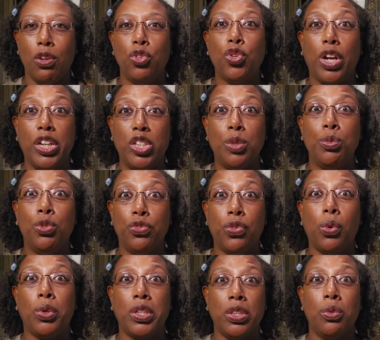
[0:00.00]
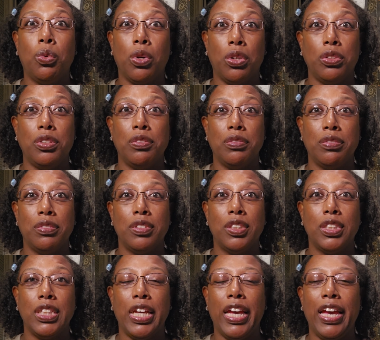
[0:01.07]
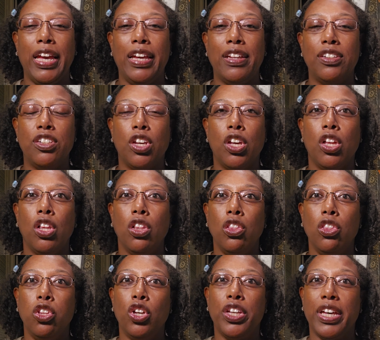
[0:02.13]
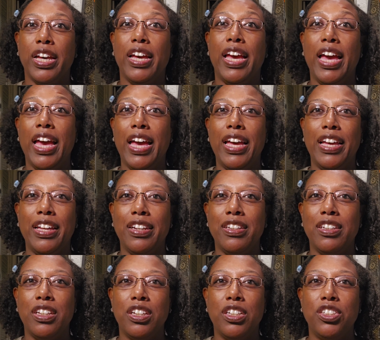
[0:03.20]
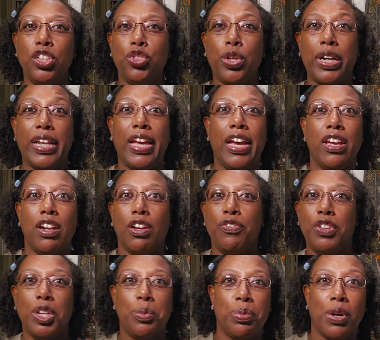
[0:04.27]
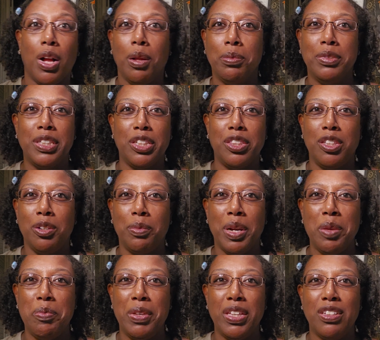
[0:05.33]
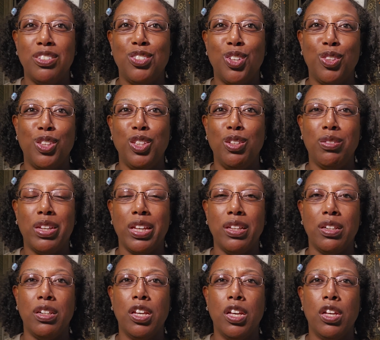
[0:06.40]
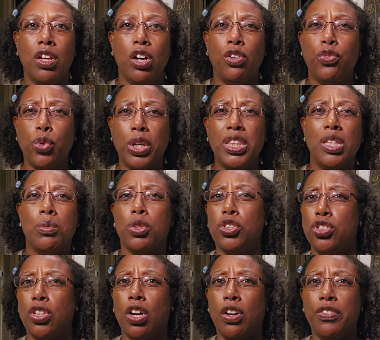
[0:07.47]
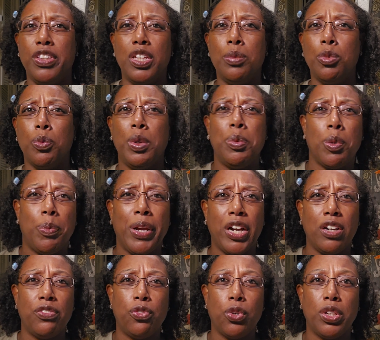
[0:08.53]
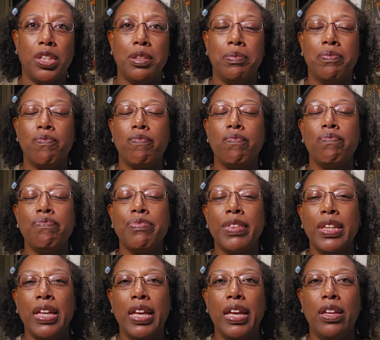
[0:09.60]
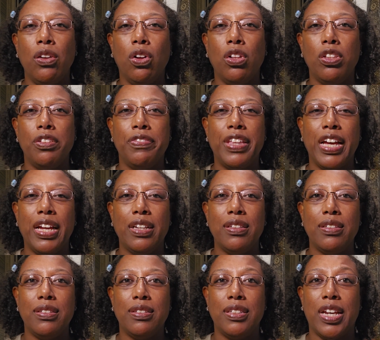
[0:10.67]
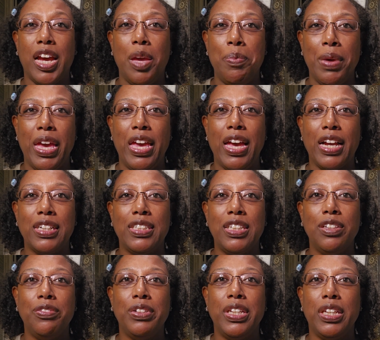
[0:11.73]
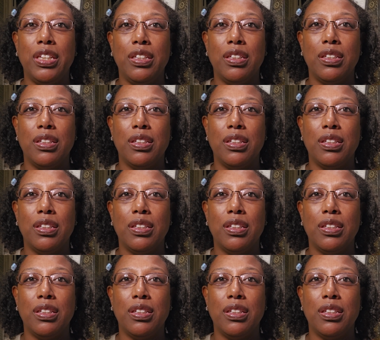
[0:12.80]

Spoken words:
trying to move forward in the world and look ahead to try to head off any problems that there might be so that you can avoid them or solve them or be prepared for them. And all of that type A activity